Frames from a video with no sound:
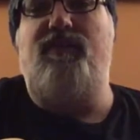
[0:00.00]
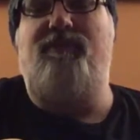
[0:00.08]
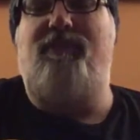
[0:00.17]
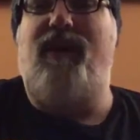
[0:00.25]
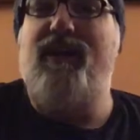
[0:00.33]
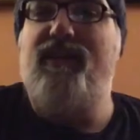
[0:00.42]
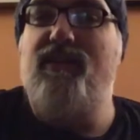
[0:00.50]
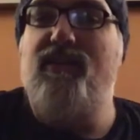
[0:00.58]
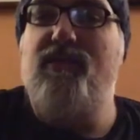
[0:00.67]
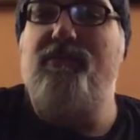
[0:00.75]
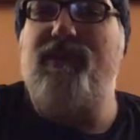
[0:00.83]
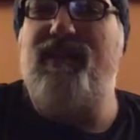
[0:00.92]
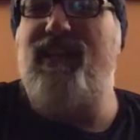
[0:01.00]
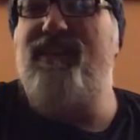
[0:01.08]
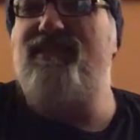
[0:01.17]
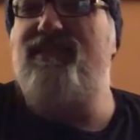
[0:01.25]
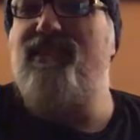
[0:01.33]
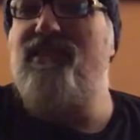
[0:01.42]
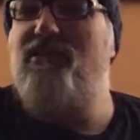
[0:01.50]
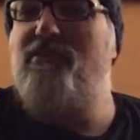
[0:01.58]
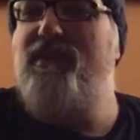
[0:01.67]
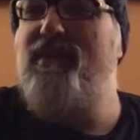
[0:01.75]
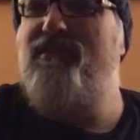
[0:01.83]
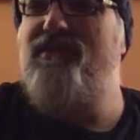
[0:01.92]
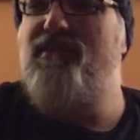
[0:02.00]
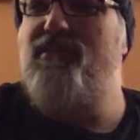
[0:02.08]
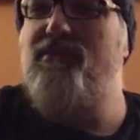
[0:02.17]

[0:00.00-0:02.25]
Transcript: minor, but it has a little bit of